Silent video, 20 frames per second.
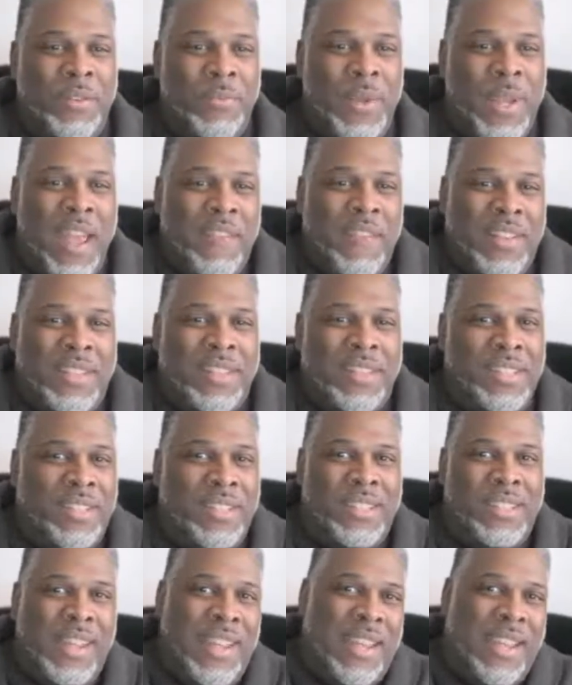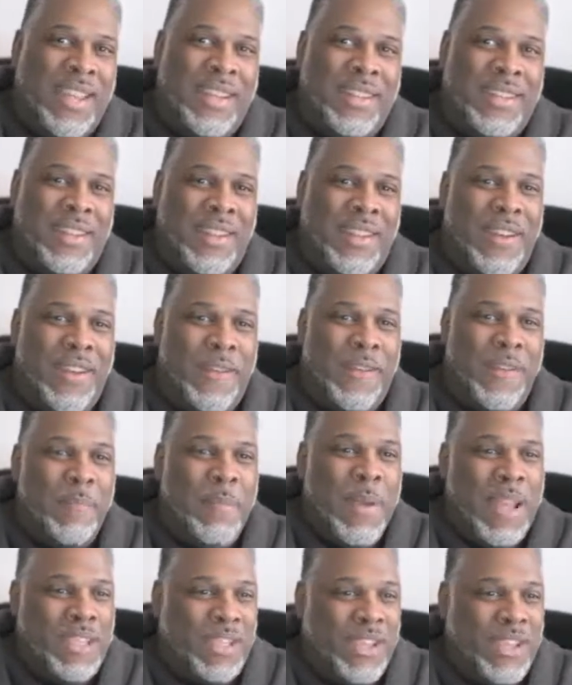we have at the
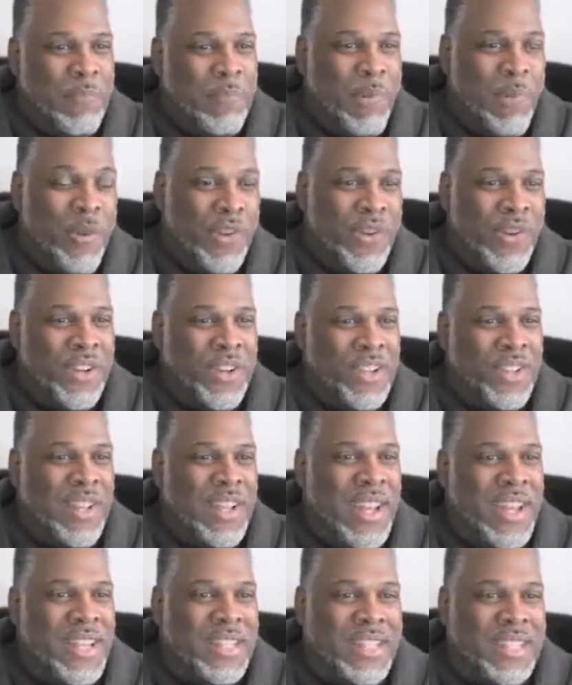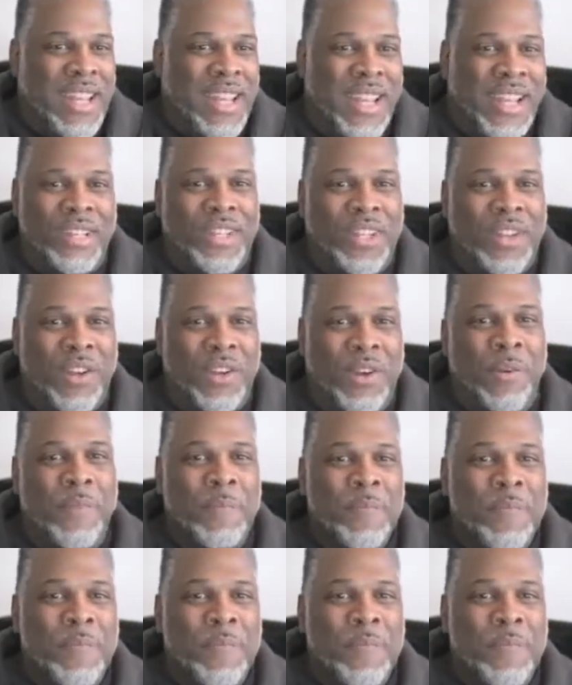Mexican border in the United States, you know.